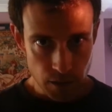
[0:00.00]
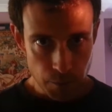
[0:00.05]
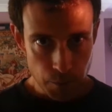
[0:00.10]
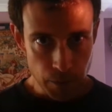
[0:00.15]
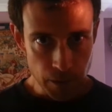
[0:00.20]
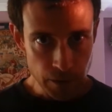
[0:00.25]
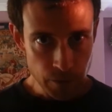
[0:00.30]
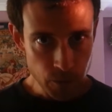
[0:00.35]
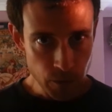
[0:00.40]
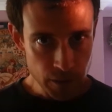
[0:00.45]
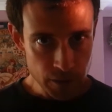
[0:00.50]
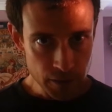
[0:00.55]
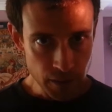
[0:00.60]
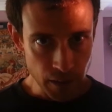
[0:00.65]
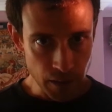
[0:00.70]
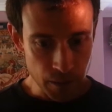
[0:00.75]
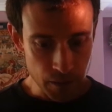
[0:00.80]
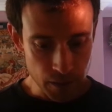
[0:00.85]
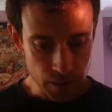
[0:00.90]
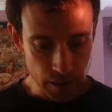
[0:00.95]
But if we
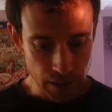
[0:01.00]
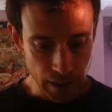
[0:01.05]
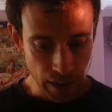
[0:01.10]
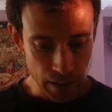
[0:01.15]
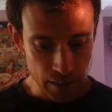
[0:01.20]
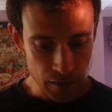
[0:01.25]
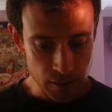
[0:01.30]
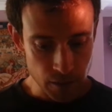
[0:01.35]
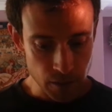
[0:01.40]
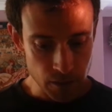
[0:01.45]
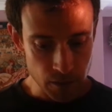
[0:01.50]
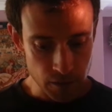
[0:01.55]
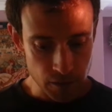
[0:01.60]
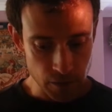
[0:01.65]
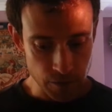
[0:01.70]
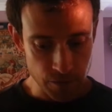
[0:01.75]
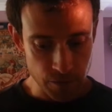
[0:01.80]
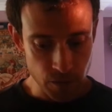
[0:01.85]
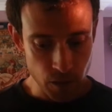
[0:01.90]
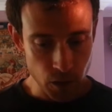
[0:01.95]
say that a candidate that is
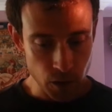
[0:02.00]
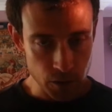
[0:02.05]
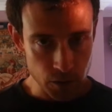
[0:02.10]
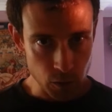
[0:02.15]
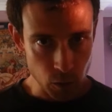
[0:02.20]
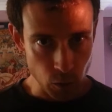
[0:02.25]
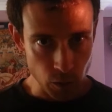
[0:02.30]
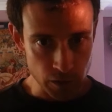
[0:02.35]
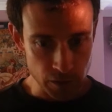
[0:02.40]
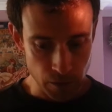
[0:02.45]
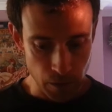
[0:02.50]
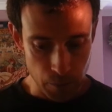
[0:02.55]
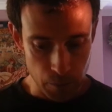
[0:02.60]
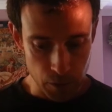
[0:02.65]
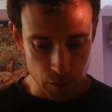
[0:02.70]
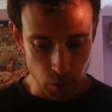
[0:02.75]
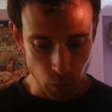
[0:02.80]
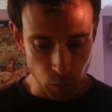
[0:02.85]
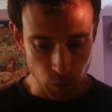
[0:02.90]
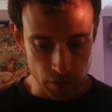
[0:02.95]
the first choice of the
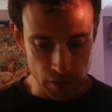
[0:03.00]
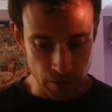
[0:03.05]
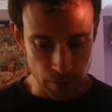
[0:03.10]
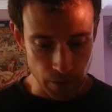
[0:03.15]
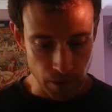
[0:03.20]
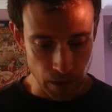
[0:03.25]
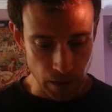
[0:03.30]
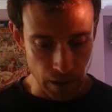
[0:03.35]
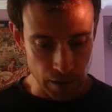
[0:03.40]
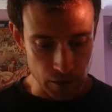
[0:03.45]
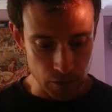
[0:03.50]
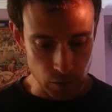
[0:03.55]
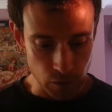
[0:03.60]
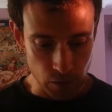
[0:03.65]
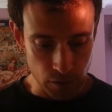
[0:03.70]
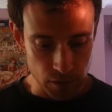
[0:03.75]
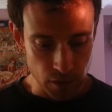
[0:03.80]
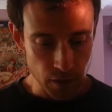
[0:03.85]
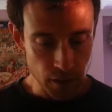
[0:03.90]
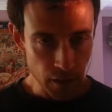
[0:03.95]
majority of the
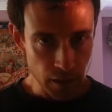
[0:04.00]
electorate